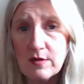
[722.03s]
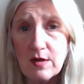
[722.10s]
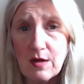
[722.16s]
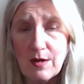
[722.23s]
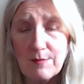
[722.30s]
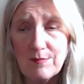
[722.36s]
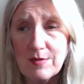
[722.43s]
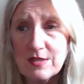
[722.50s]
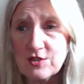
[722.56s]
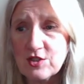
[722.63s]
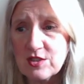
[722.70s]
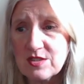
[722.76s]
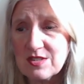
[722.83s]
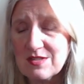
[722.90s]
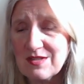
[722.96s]
Um, it
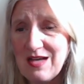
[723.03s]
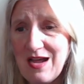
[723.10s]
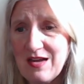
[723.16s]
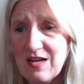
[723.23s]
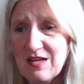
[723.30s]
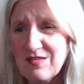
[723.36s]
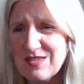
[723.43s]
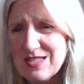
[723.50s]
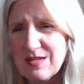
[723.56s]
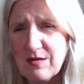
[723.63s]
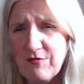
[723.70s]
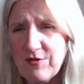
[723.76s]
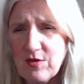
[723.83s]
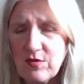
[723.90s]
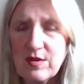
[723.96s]
just kind of a
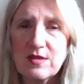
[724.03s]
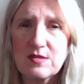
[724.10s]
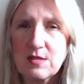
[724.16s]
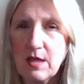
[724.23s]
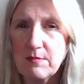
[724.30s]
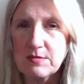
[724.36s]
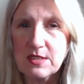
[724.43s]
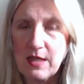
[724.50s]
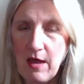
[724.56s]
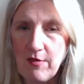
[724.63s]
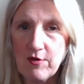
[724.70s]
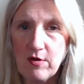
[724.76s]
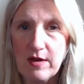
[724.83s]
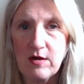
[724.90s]
few things came together.